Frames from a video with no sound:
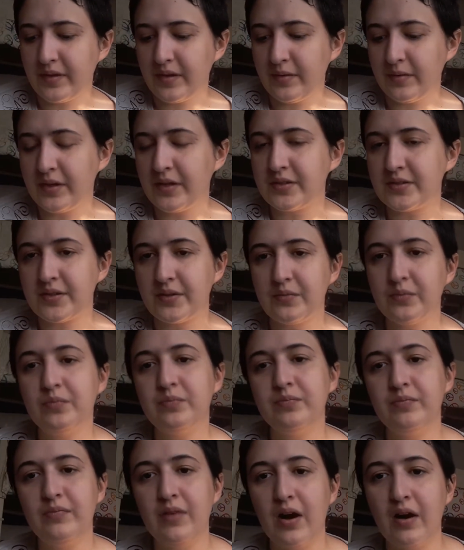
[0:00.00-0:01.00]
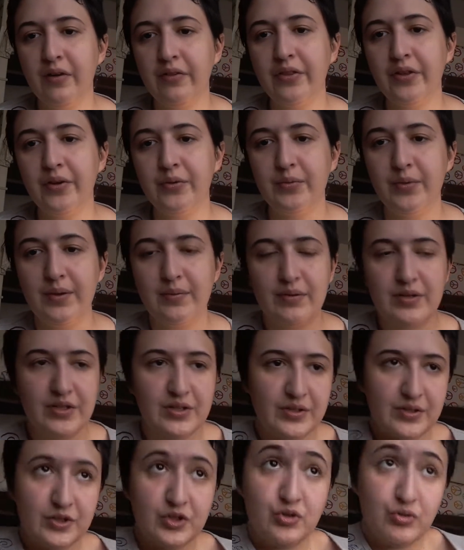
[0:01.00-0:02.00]
Because although we
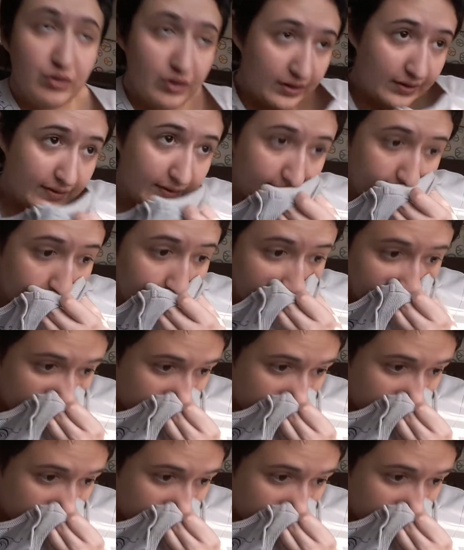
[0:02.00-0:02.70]
were drunk,